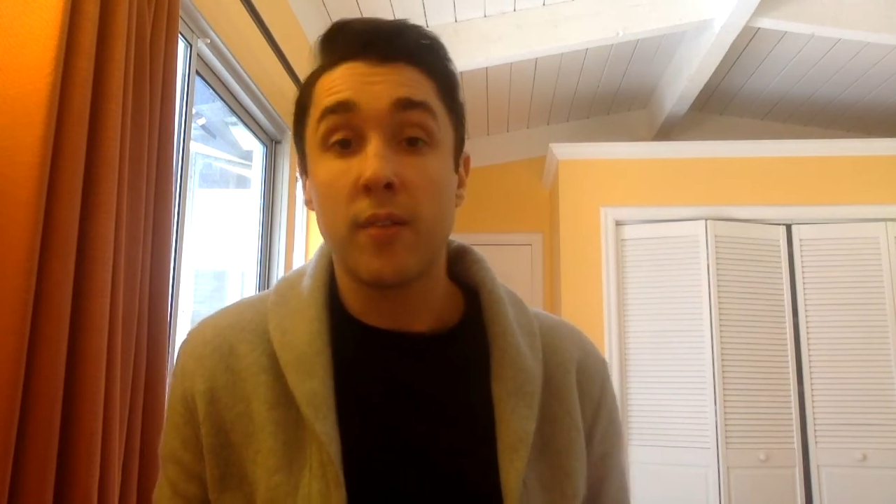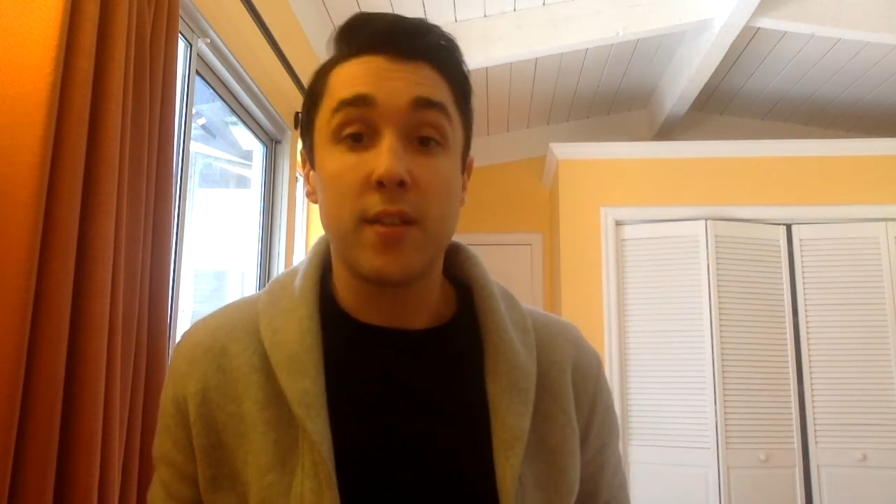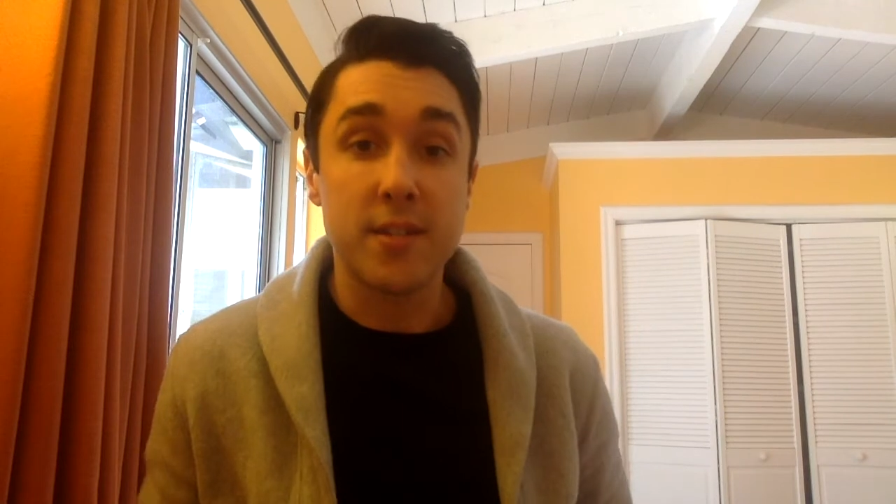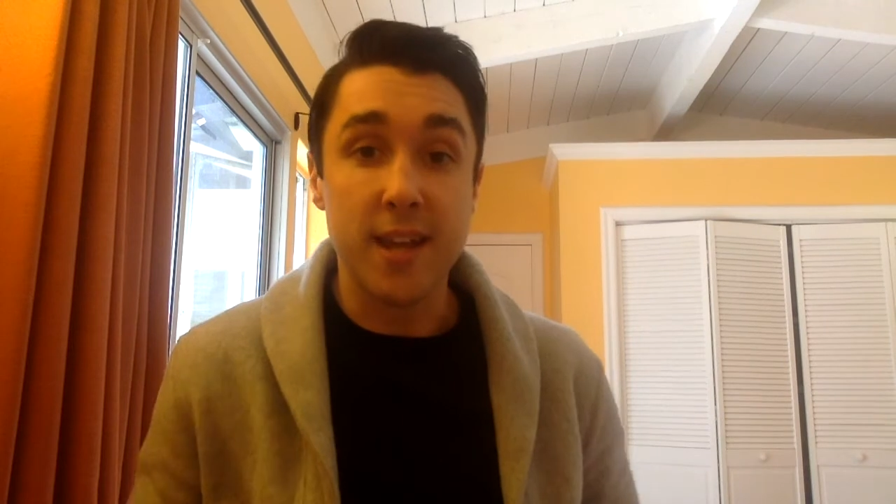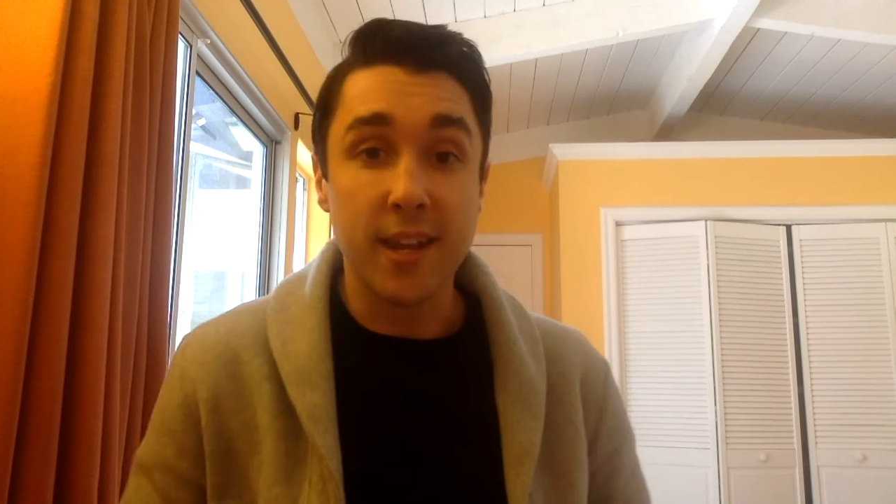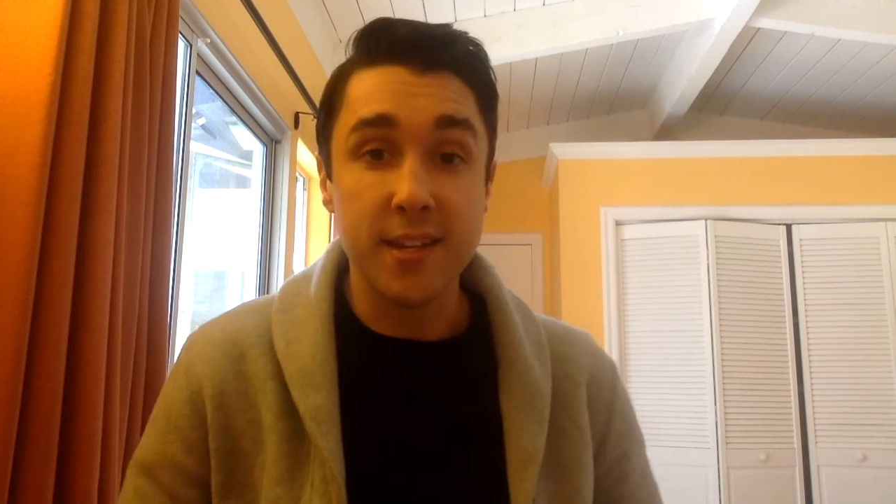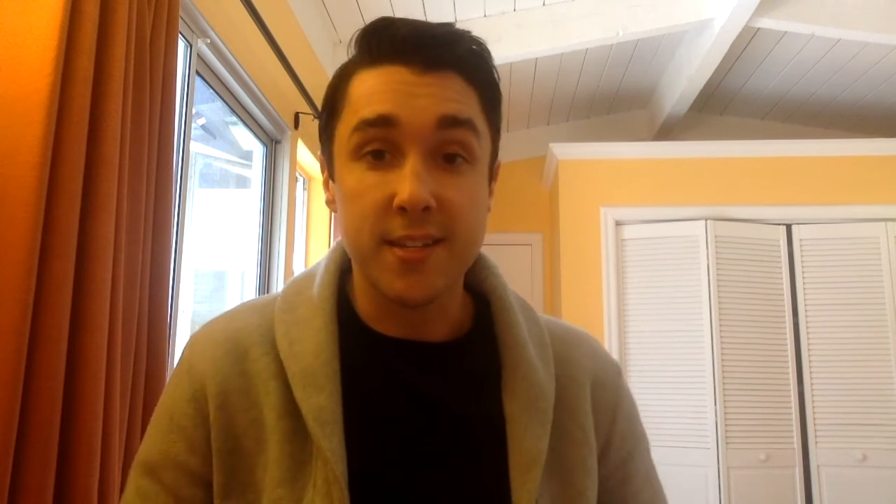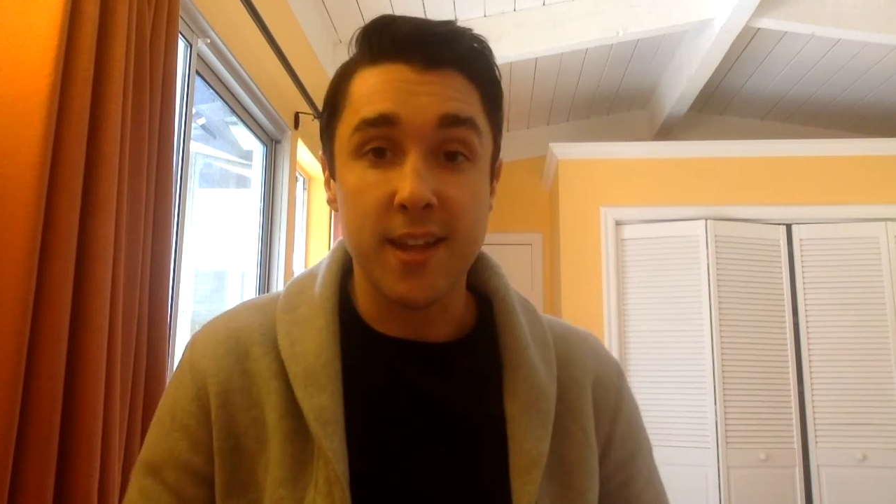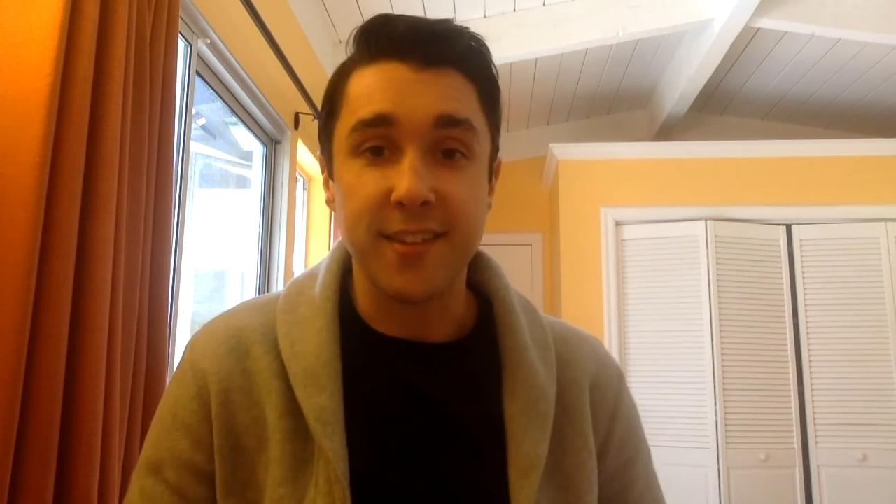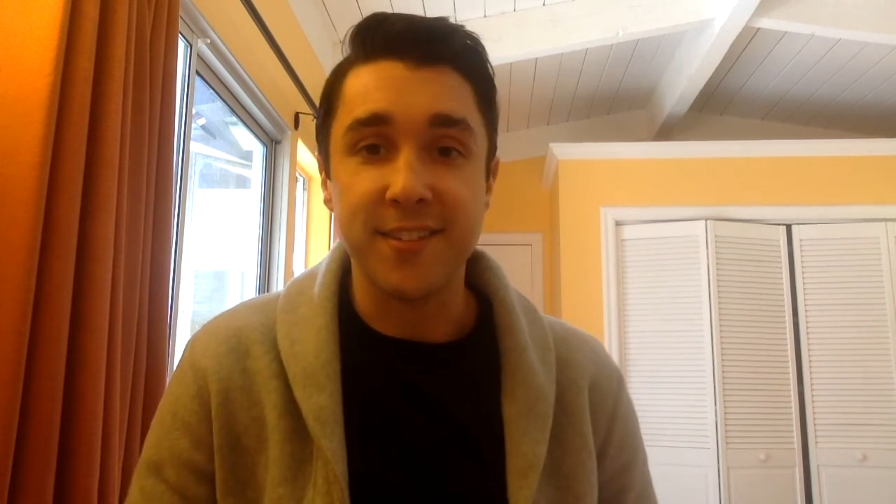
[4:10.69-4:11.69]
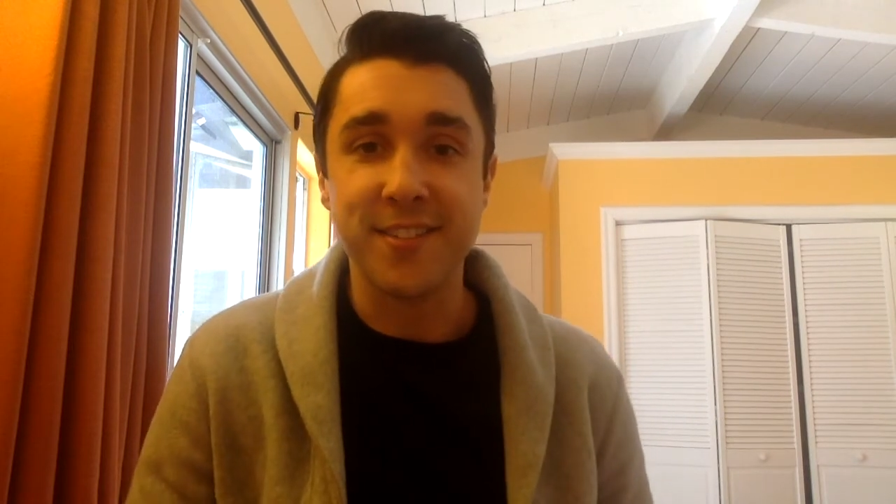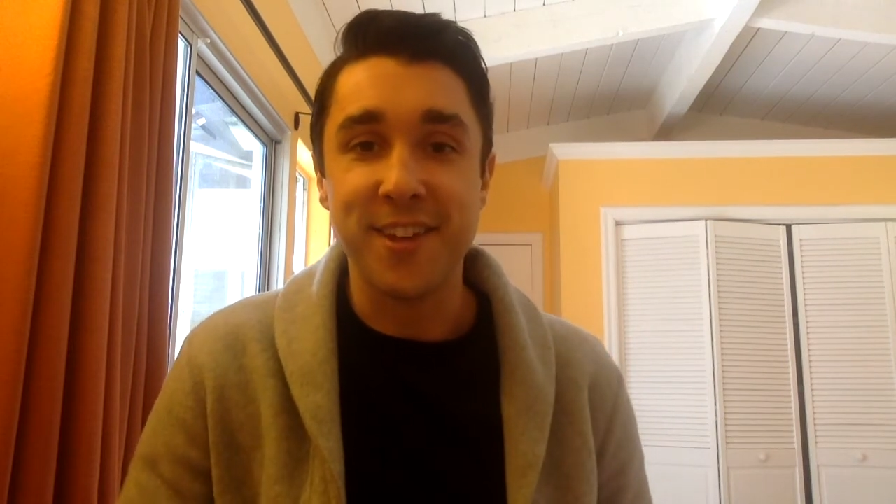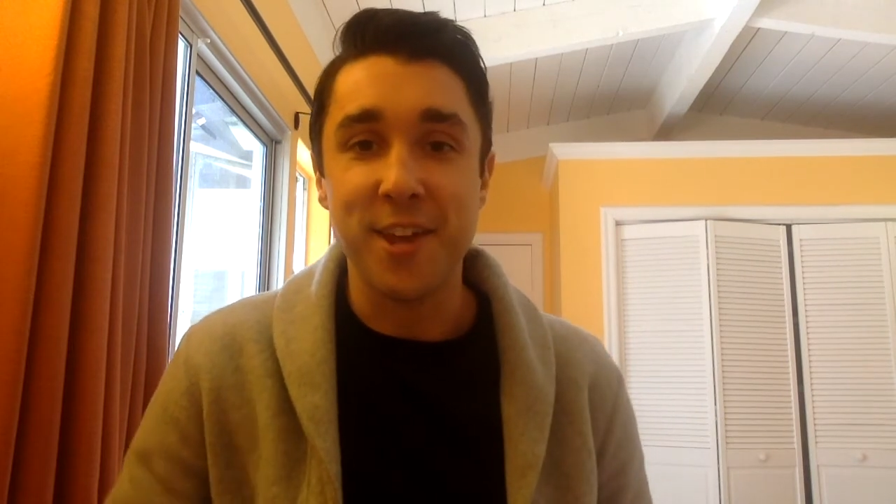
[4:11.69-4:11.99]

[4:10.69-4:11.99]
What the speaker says: The second sentence,